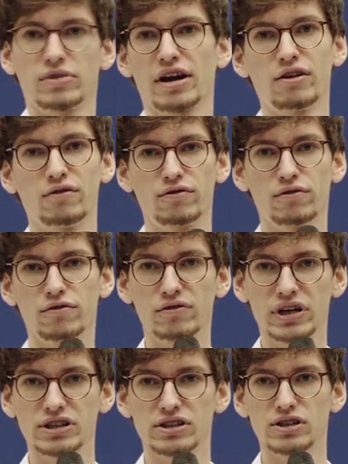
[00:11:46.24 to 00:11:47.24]
kind of
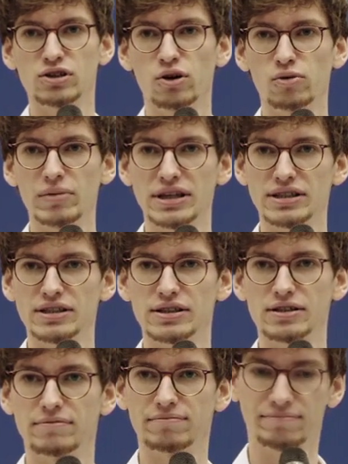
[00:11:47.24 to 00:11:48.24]
fix this whole
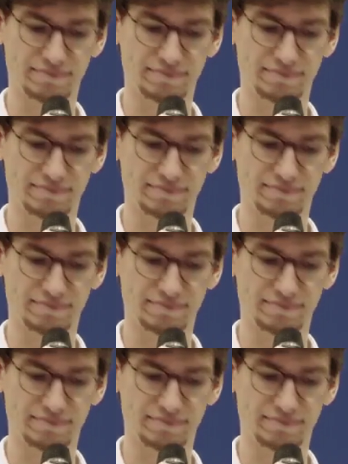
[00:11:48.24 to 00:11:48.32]
mess